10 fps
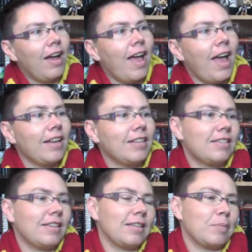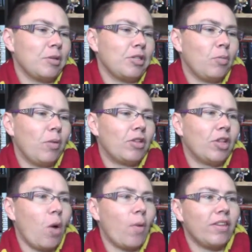And it says printed with
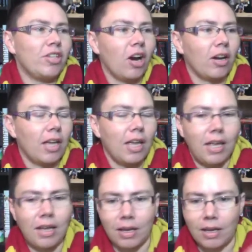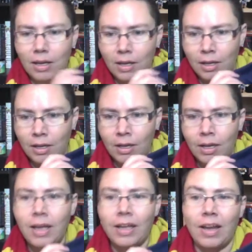glow in the dark ink.
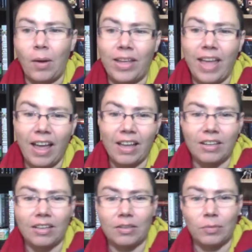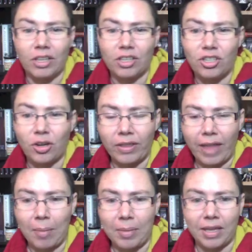Now I can't really show you
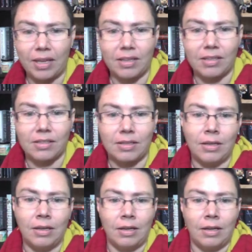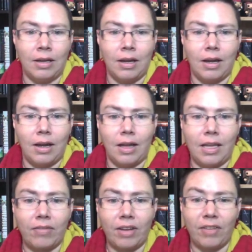that because
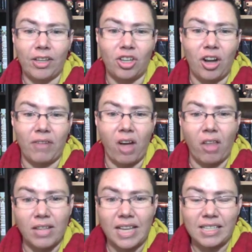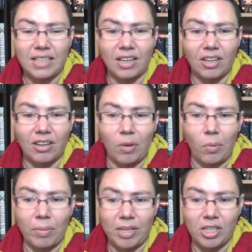even if I turn off all the lights in here, it
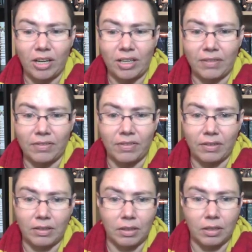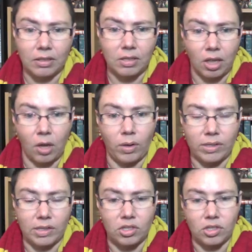wouldn't be dark enough to glow because
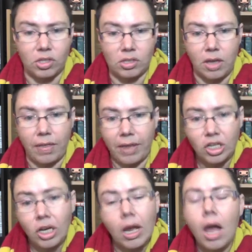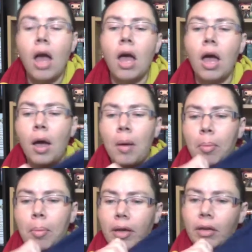it's just not that dark.
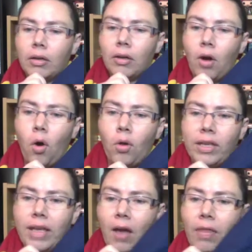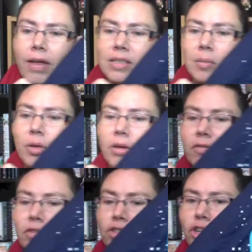But holy cow, that's a beautiful
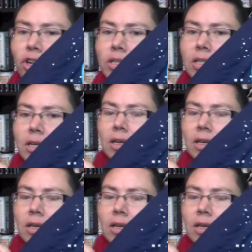shirt.